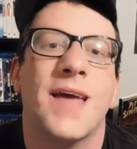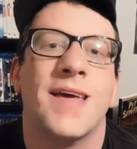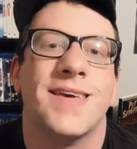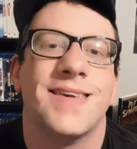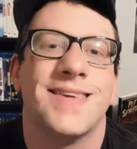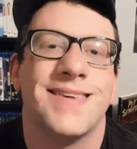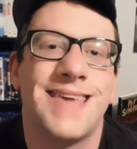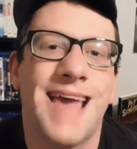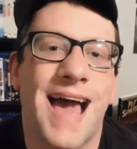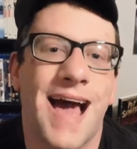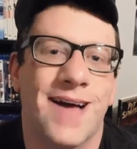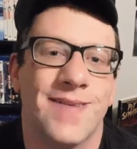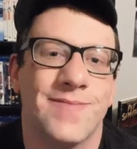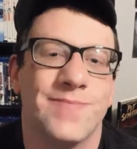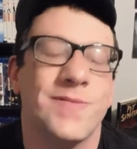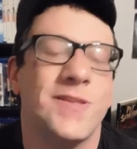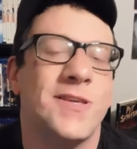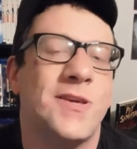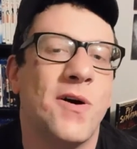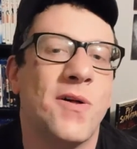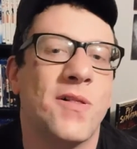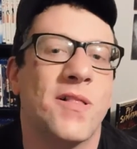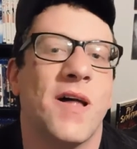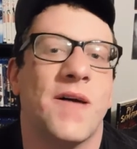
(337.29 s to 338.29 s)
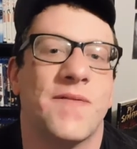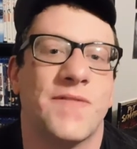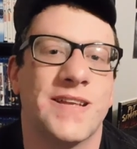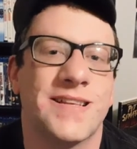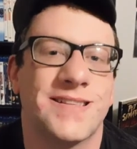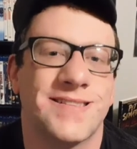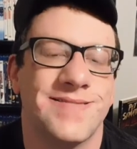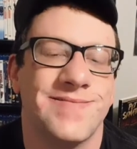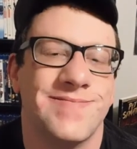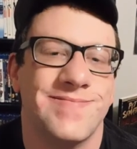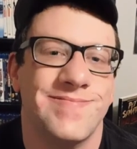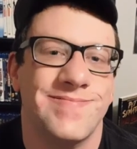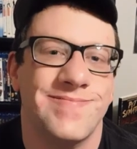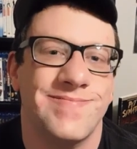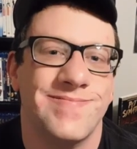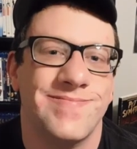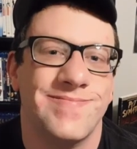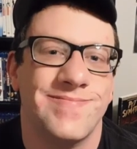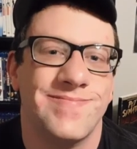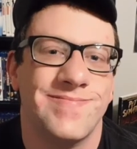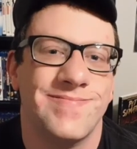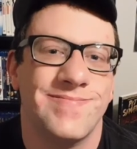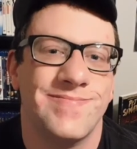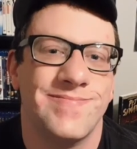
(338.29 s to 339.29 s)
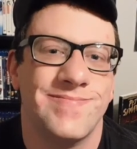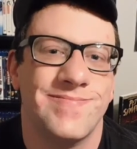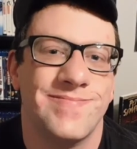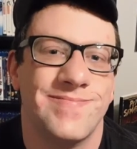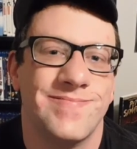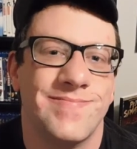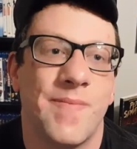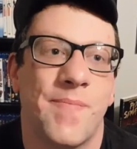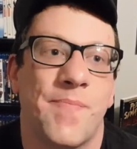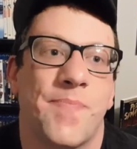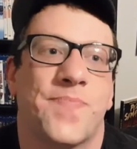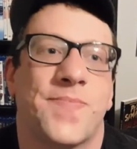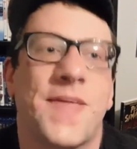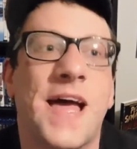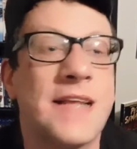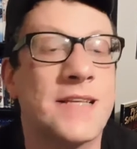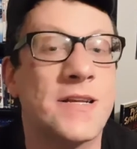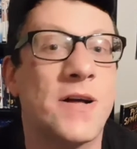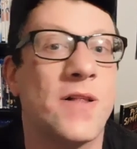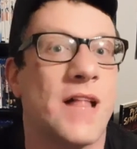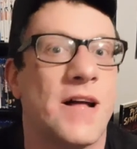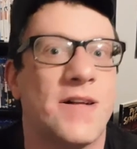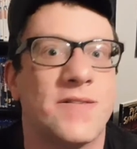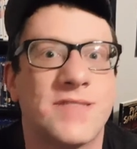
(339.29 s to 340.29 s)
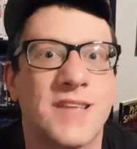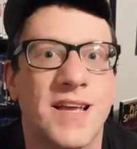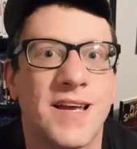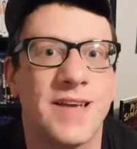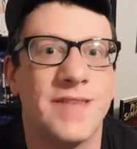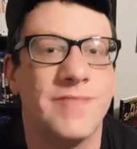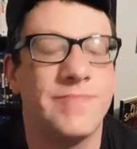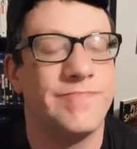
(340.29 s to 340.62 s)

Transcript: yeah, you'll love it. That's all I'll say.